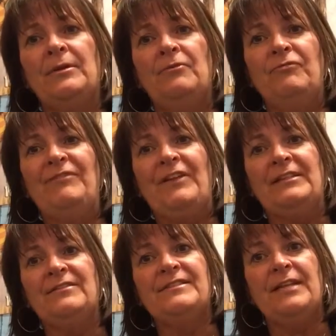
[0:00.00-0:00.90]

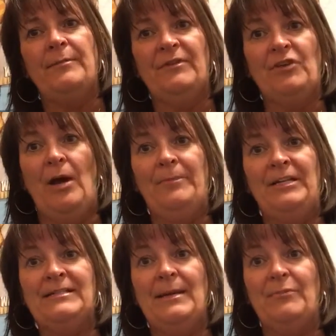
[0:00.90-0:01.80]
reflective statement of
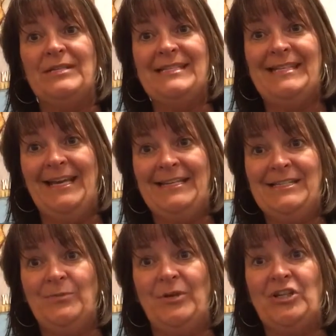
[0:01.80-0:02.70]
competence number
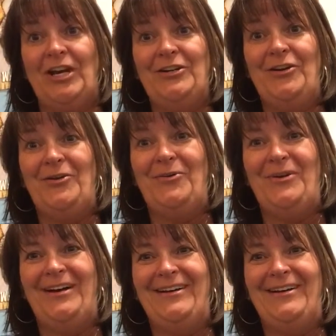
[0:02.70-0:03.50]
6, which I know